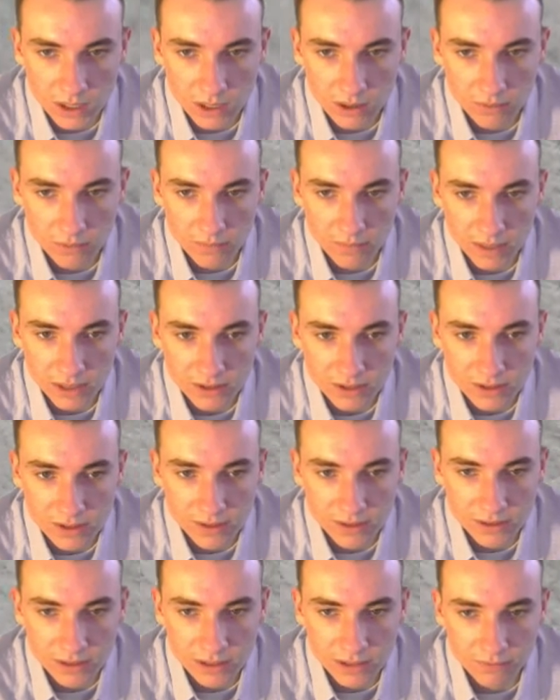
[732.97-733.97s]
Oh, I should have
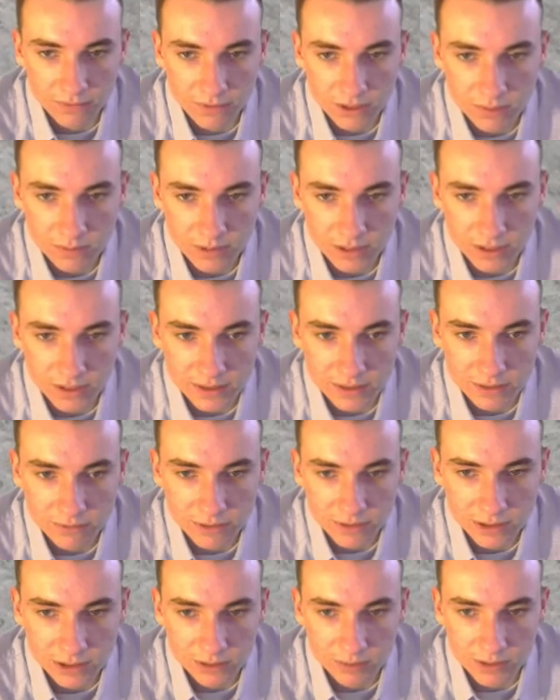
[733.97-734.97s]
done this in the first place. This
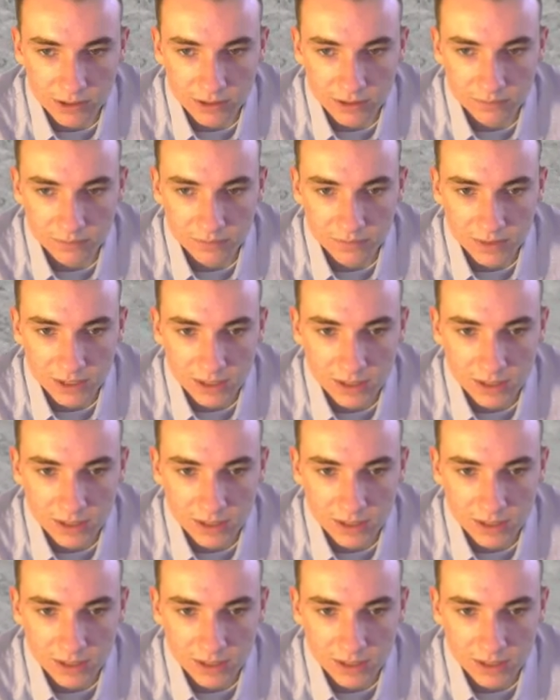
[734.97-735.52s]
one looks pretty good.